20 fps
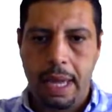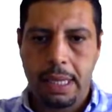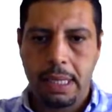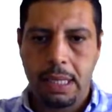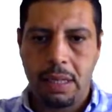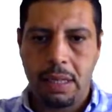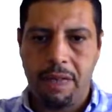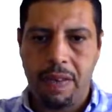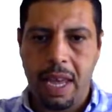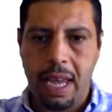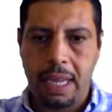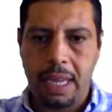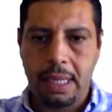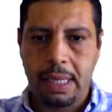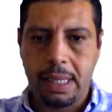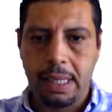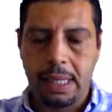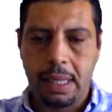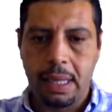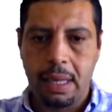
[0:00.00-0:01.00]
S of
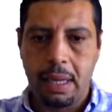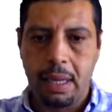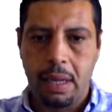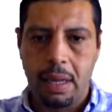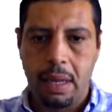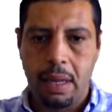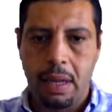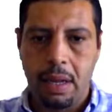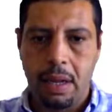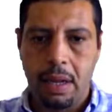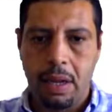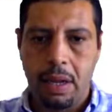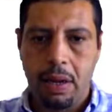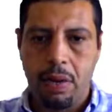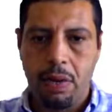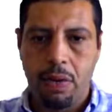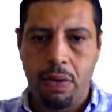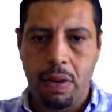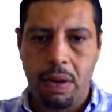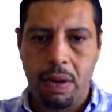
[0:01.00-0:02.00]
x
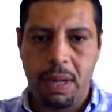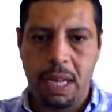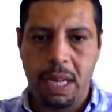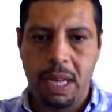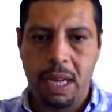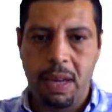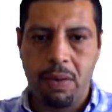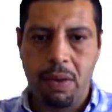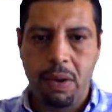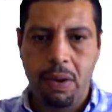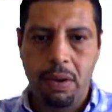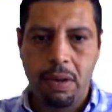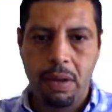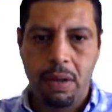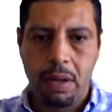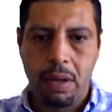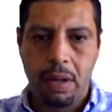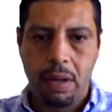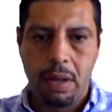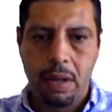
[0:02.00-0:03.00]
will be equal
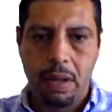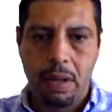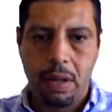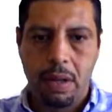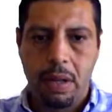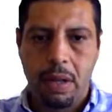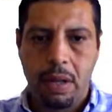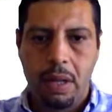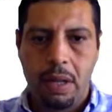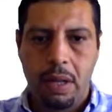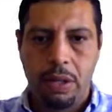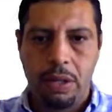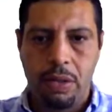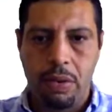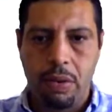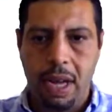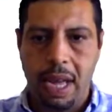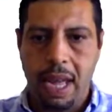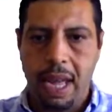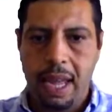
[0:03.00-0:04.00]

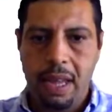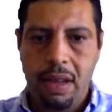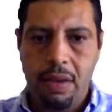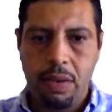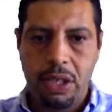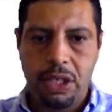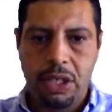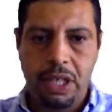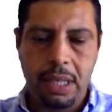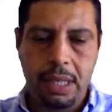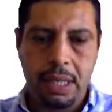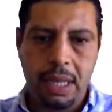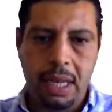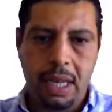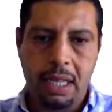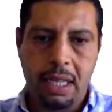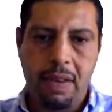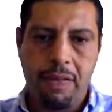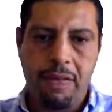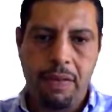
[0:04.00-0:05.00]
to a, which is
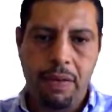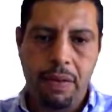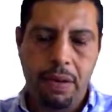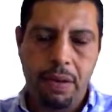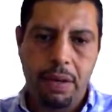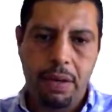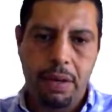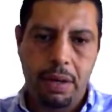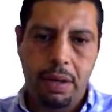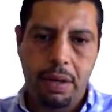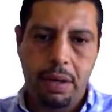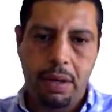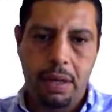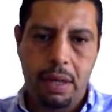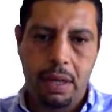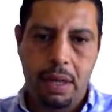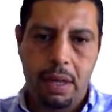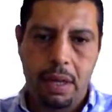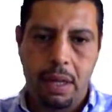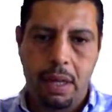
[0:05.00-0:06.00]
negative 4,
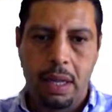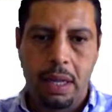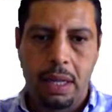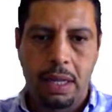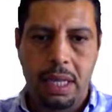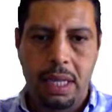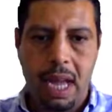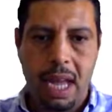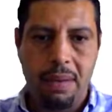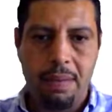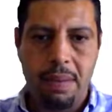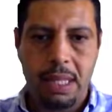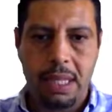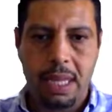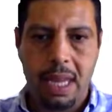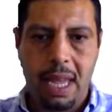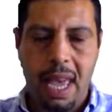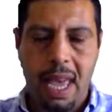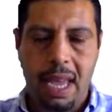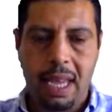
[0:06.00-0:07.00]

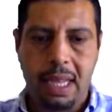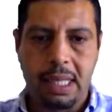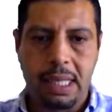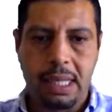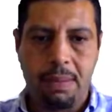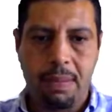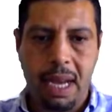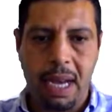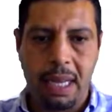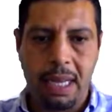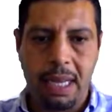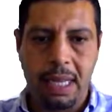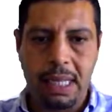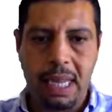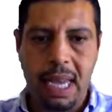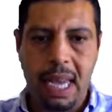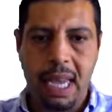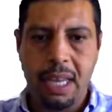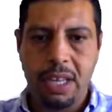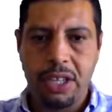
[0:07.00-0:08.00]
times x
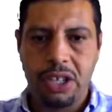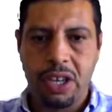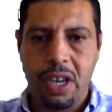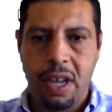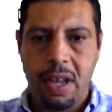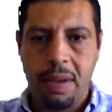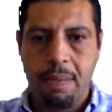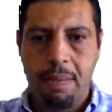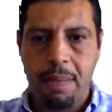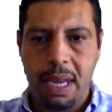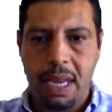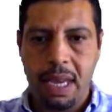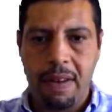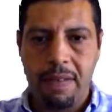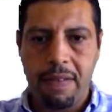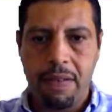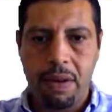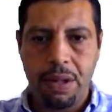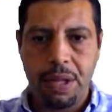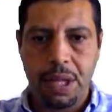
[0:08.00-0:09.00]
minus h. Be
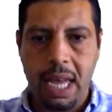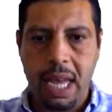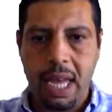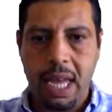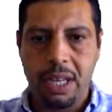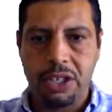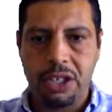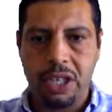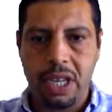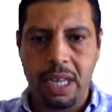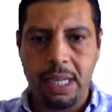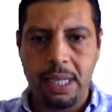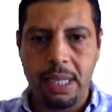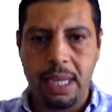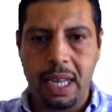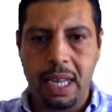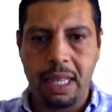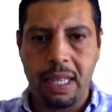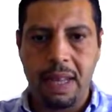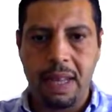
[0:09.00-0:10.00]
careful, the h is
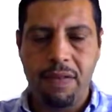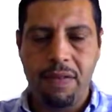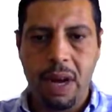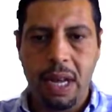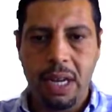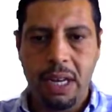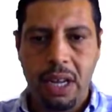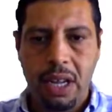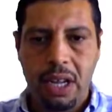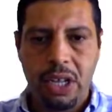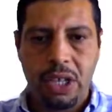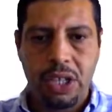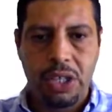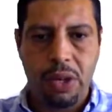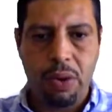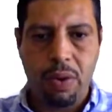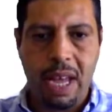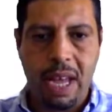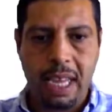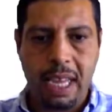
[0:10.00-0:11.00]
negative 1,
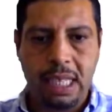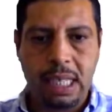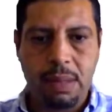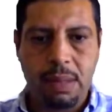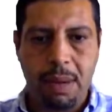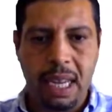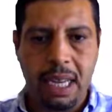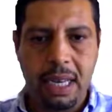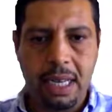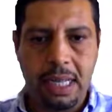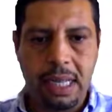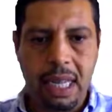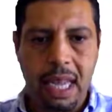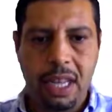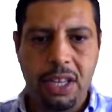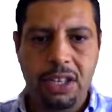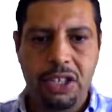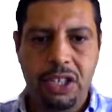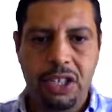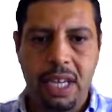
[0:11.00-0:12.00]
so x minus
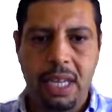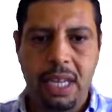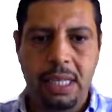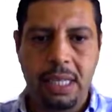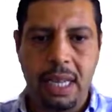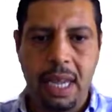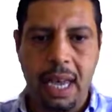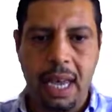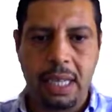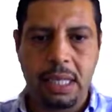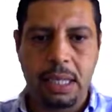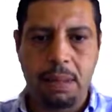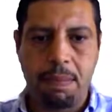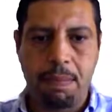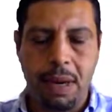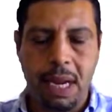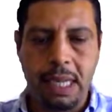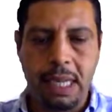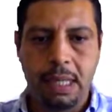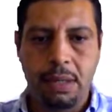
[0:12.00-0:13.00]
h is x
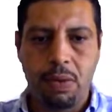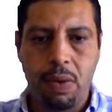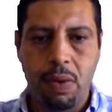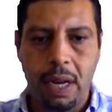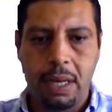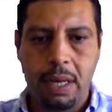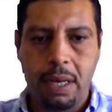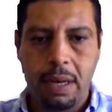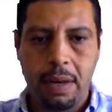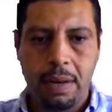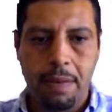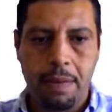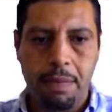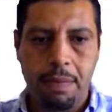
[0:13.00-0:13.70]
plus 1